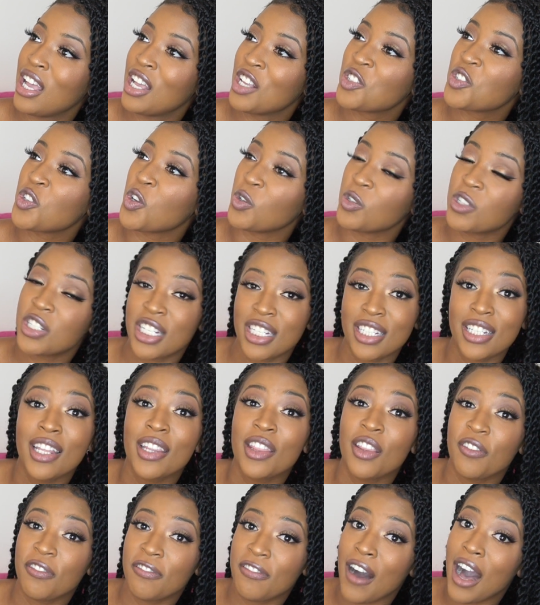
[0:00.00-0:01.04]
So she
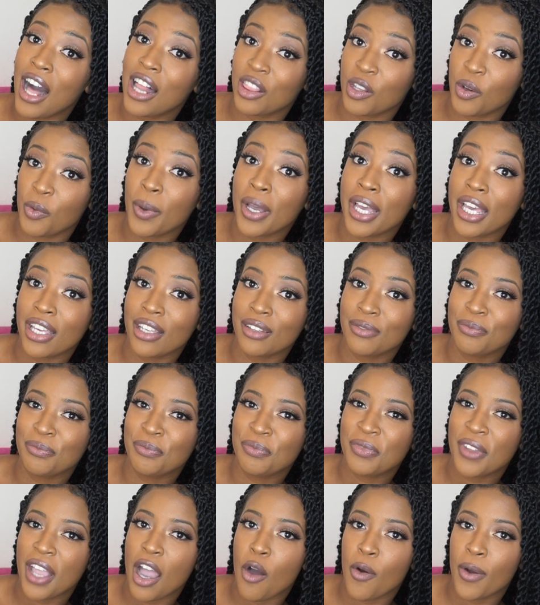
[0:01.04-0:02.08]
did the following,
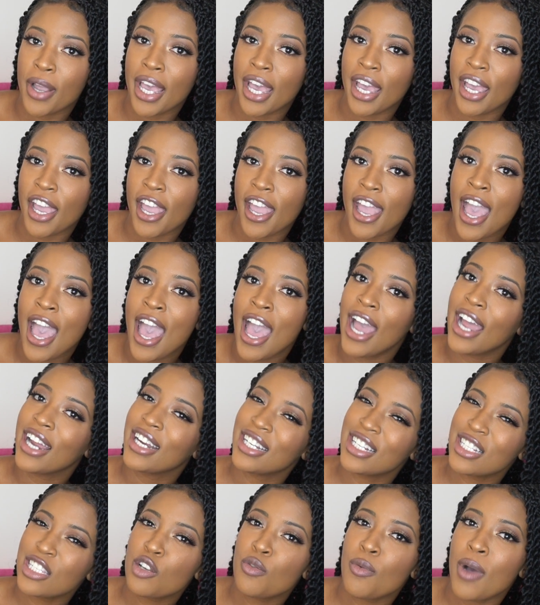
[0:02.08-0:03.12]
okay?
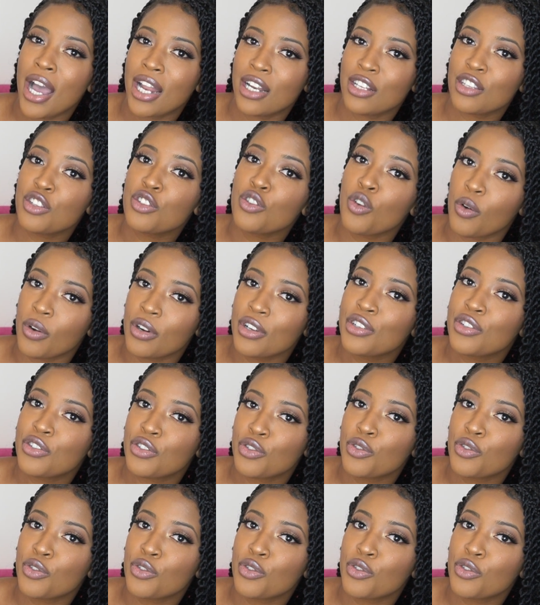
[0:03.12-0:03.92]
And this is why the story's